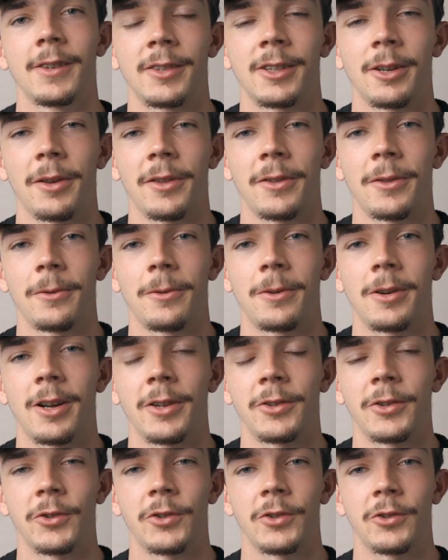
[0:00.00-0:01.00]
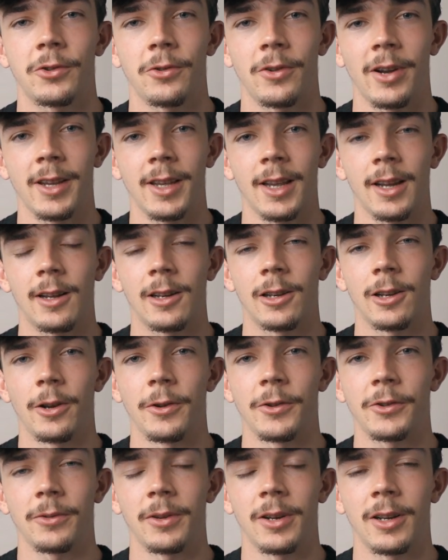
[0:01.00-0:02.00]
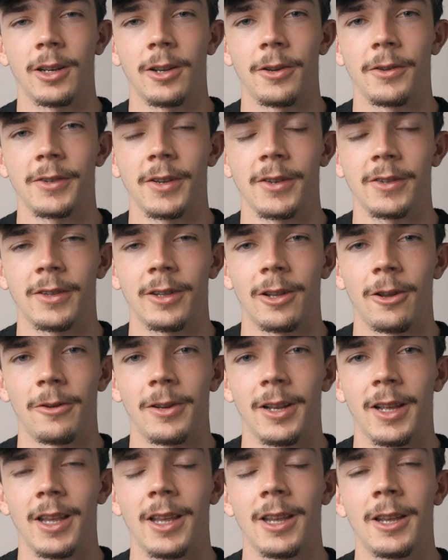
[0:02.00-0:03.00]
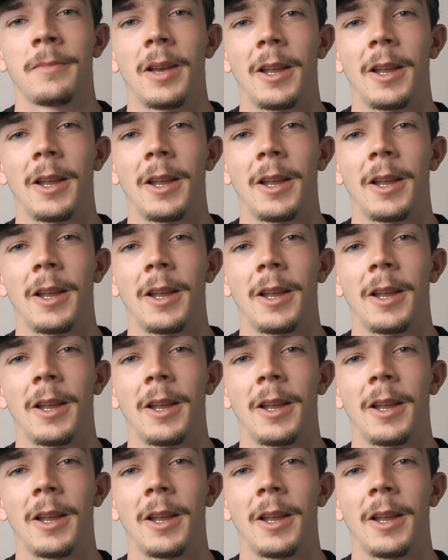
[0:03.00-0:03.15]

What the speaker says: So I thought I'd just try and get closer and closer slowly,